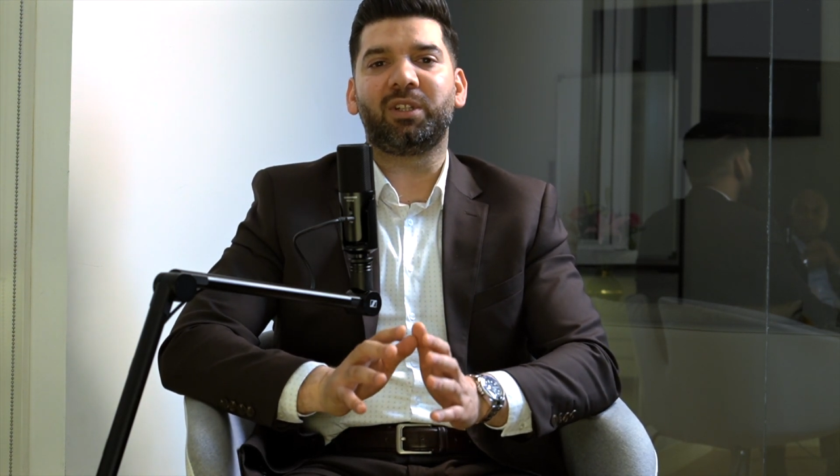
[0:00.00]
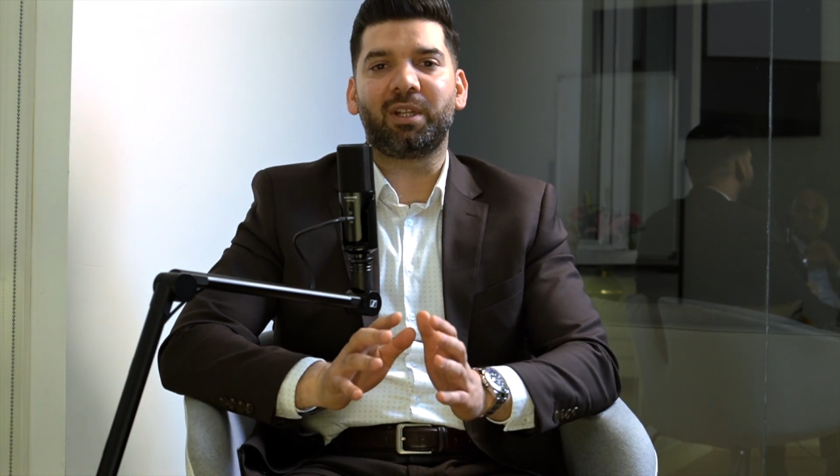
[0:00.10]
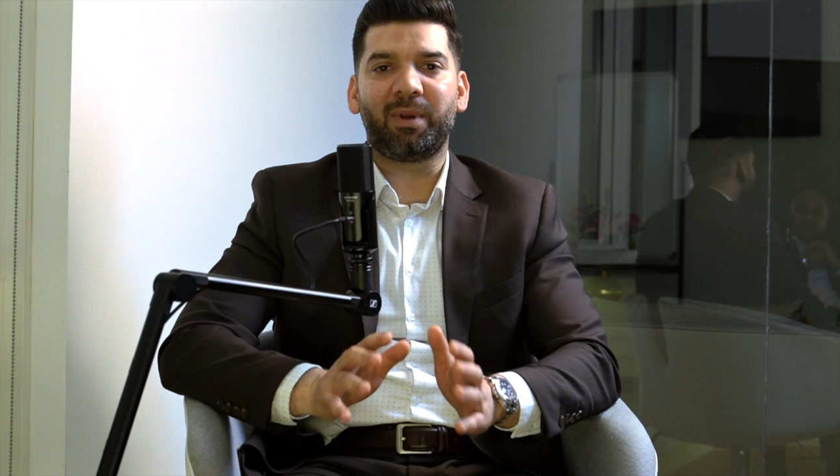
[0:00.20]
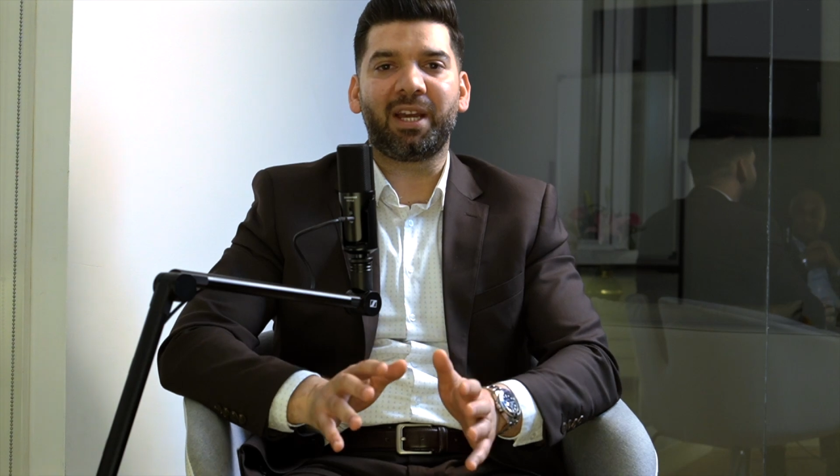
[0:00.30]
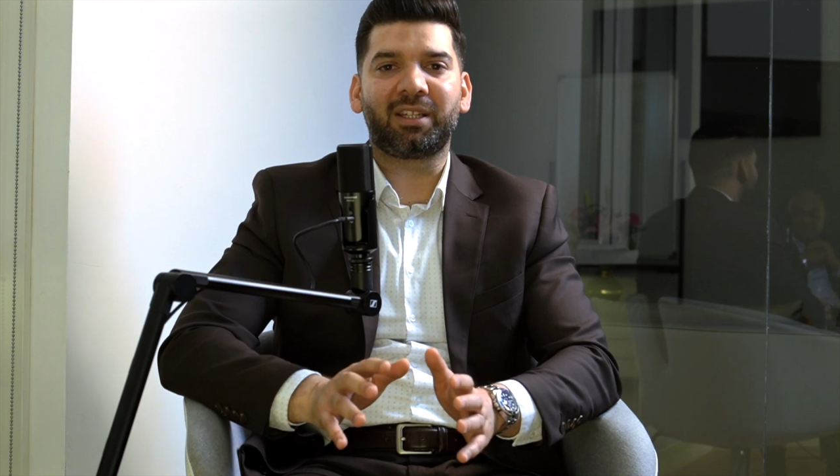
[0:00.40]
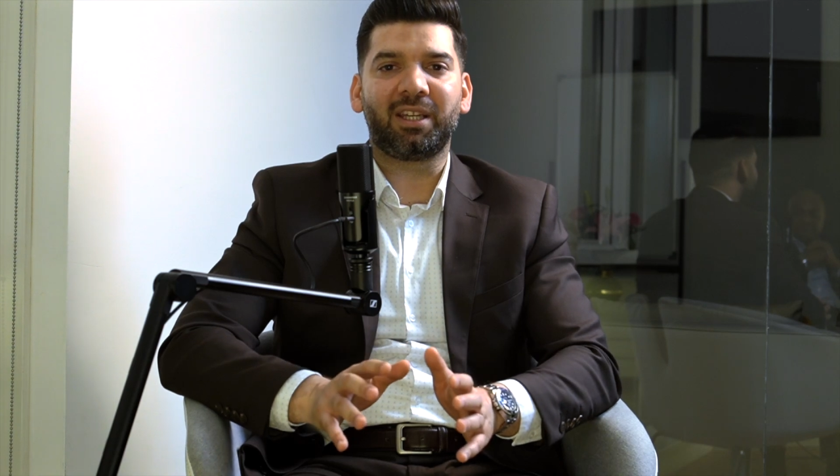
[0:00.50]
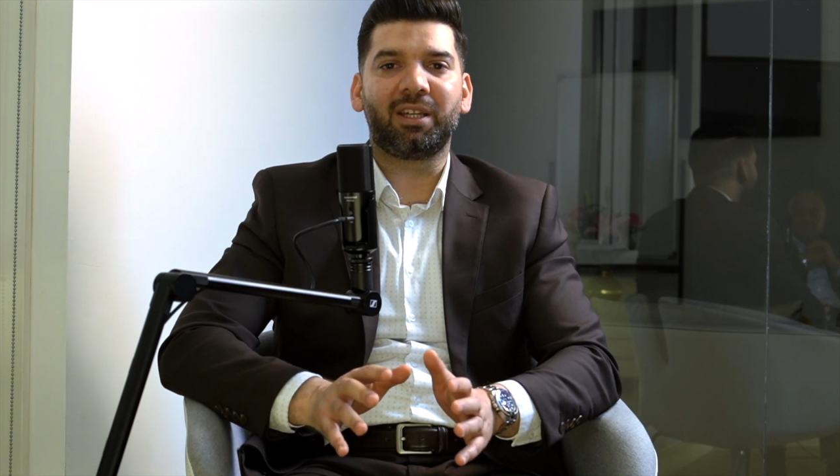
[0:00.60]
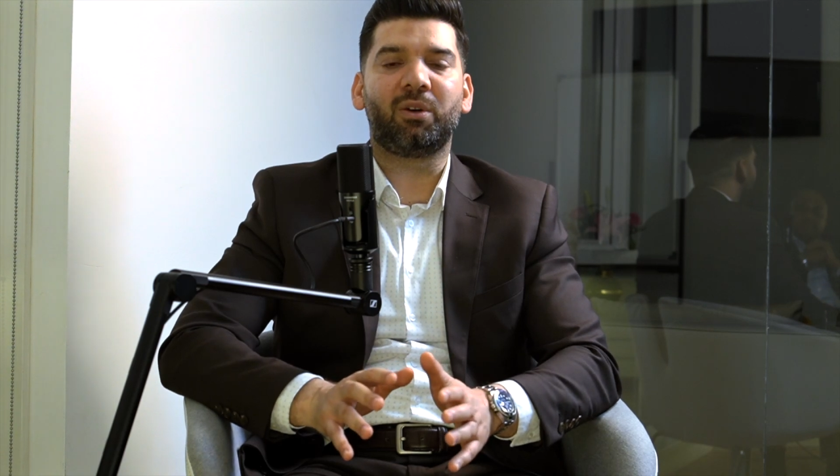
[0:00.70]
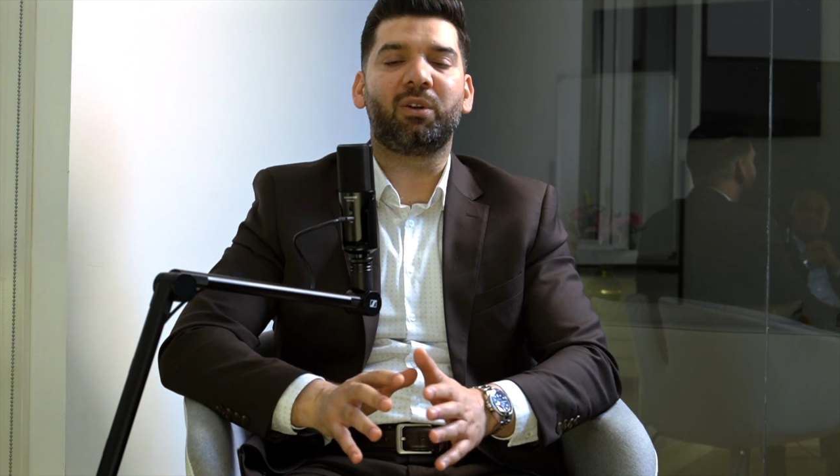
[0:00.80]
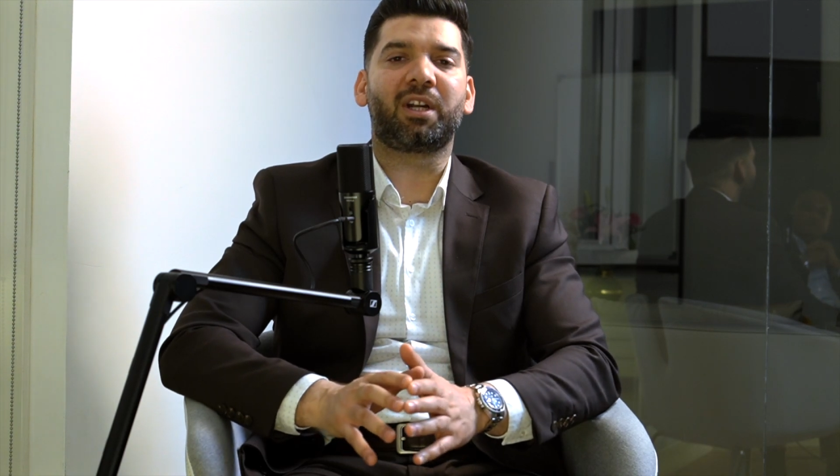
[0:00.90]
the banking
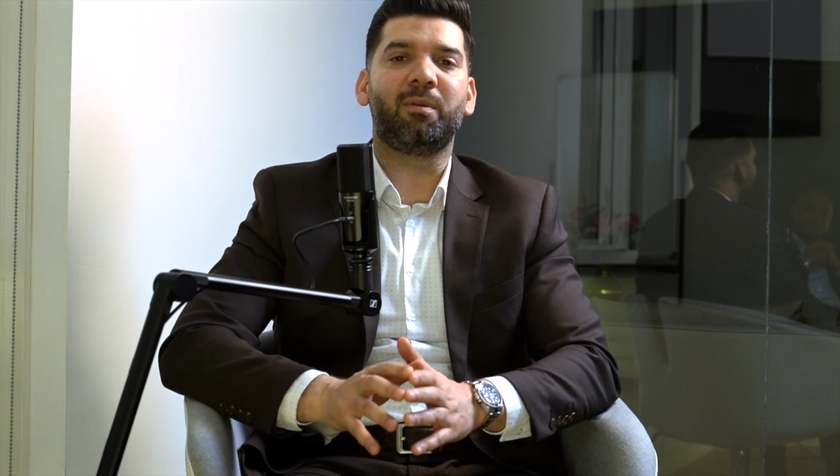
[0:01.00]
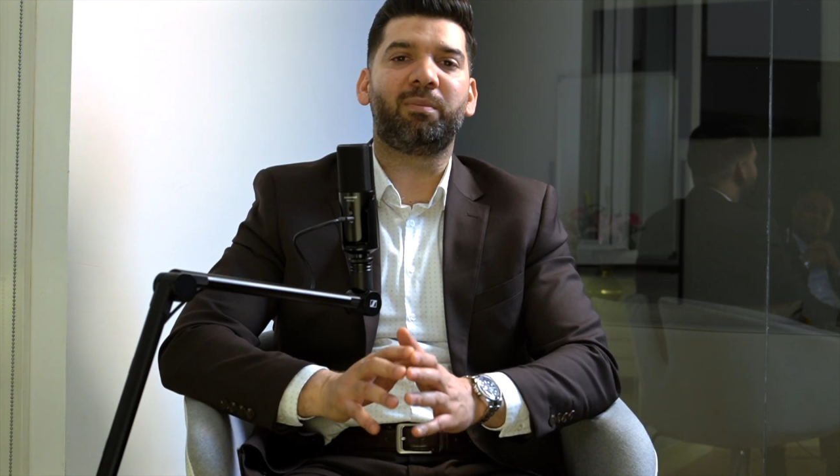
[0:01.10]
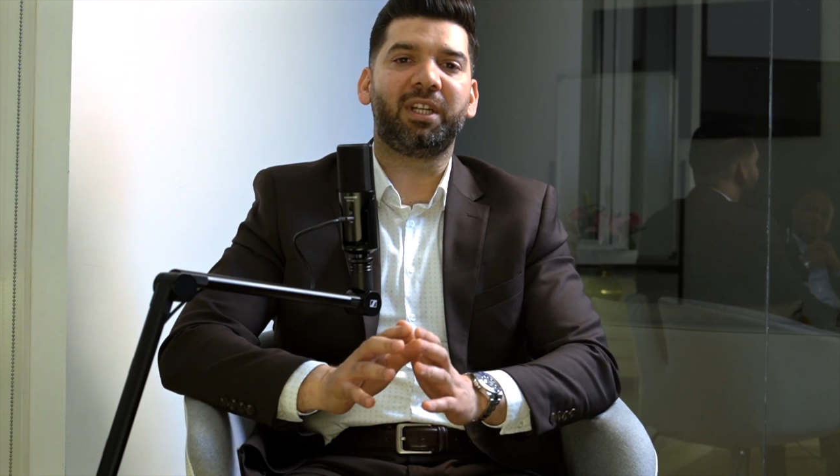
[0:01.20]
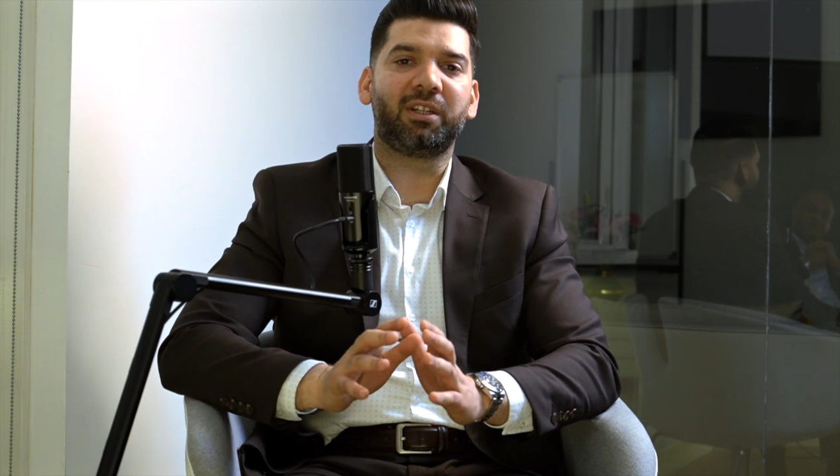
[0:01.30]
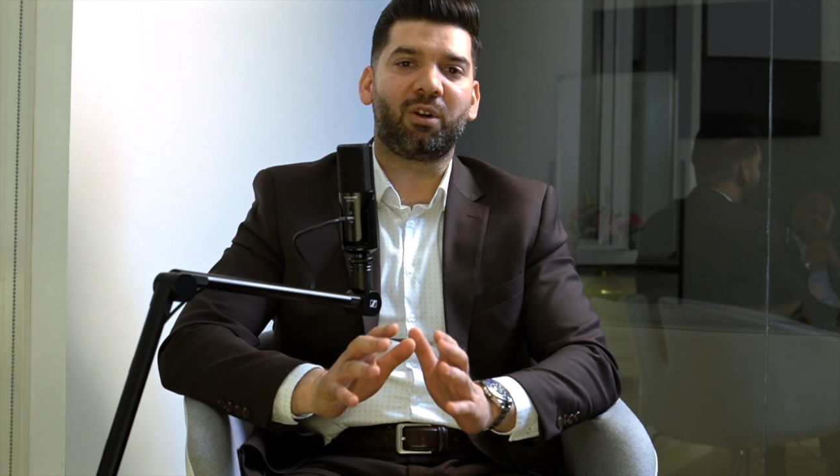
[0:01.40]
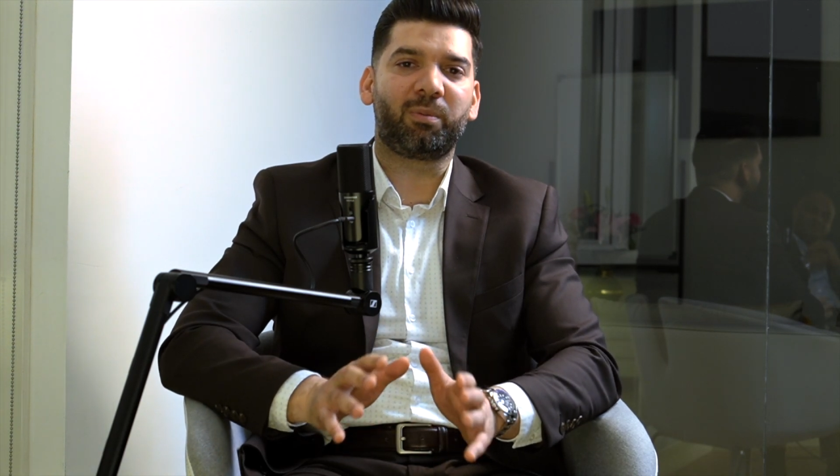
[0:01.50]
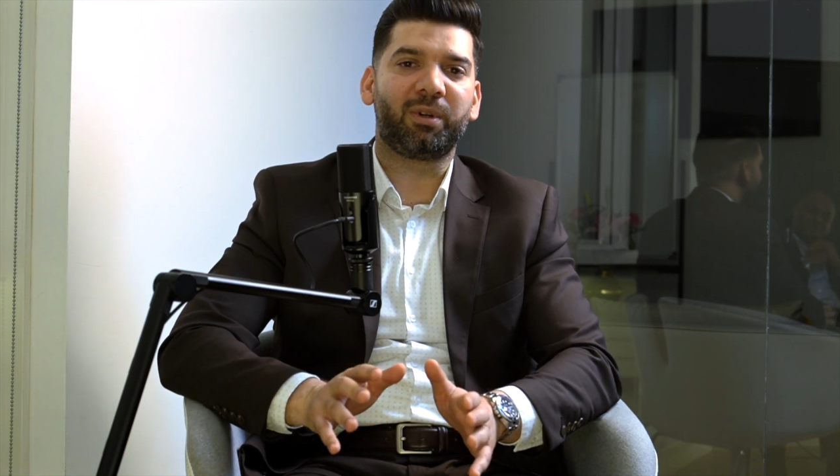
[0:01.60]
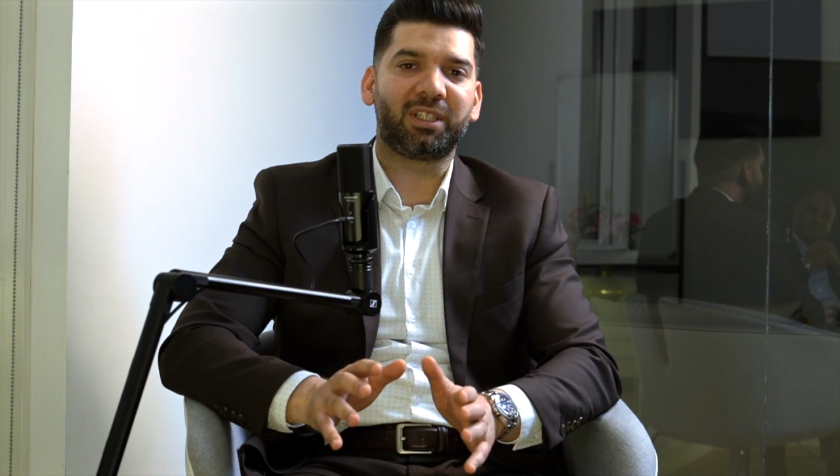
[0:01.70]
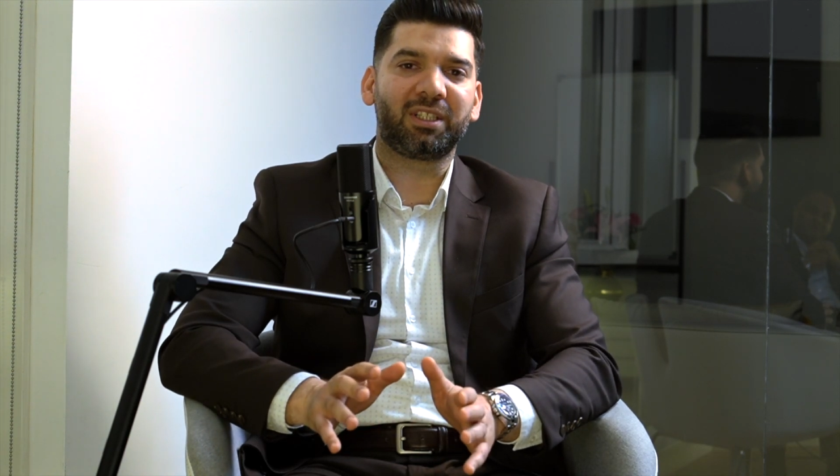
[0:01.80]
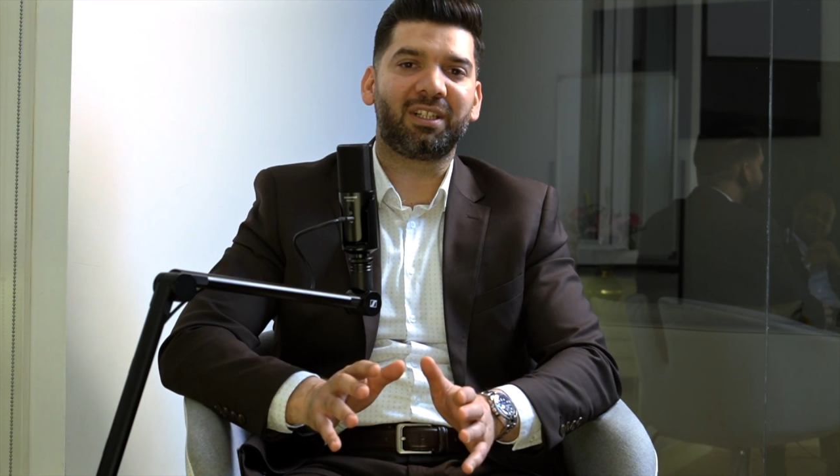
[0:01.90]
or company
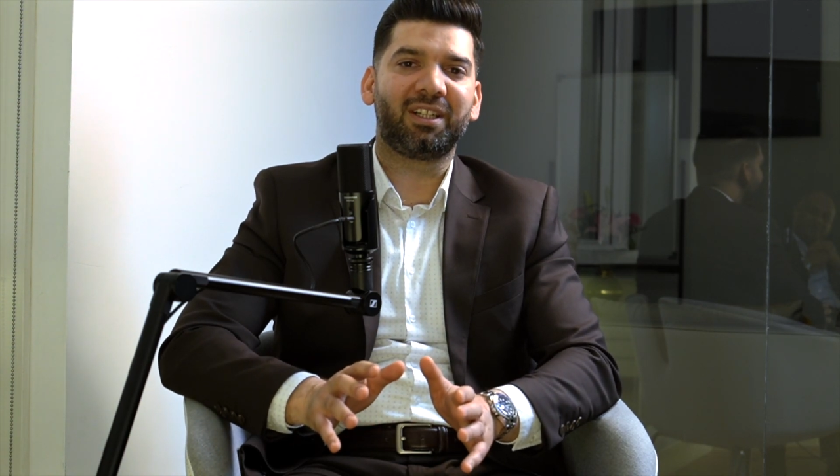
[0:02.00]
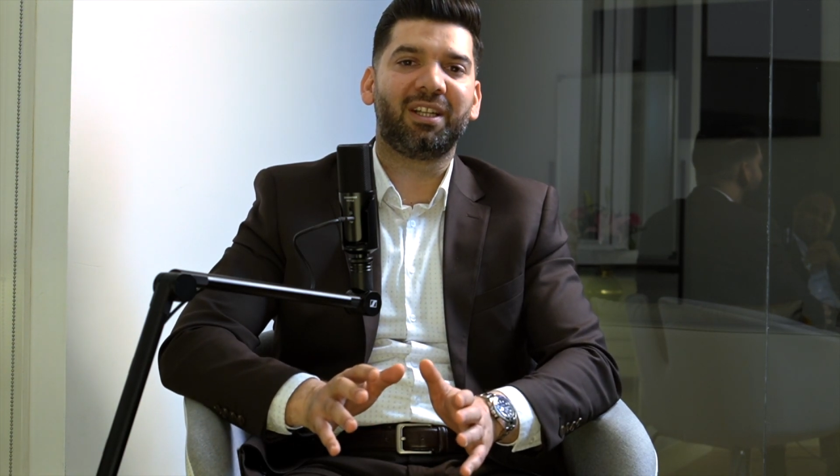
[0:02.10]
incorporation,